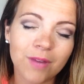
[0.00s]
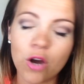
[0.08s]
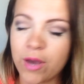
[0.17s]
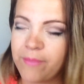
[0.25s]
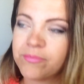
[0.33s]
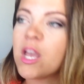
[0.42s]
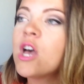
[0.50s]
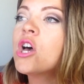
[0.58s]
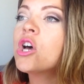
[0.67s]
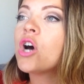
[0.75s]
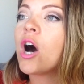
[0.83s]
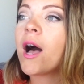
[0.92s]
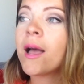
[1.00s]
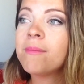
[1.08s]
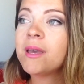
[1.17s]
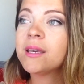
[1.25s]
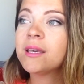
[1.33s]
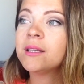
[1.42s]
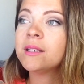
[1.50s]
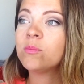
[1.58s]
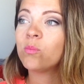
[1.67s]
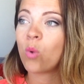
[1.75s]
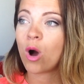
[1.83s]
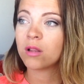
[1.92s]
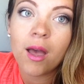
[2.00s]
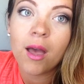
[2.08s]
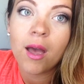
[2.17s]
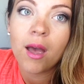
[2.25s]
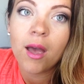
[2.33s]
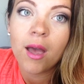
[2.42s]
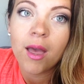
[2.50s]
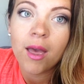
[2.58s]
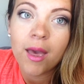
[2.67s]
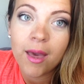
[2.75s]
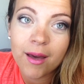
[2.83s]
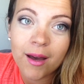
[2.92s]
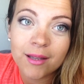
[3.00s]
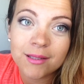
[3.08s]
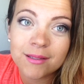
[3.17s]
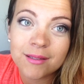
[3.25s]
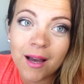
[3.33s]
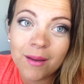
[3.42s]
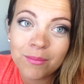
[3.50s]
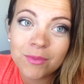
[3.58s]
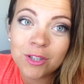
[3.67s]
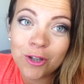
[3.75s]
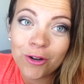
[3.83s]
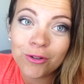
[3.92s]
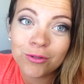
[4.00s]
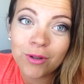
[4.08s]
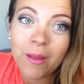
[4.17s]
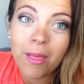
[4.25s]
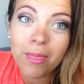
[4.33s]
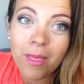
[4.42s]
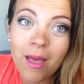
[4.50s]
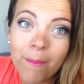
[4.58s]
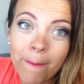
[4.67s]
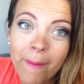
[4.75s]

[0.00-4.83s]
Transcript: Okay, I'm making wall. Hey guys, I'm telling.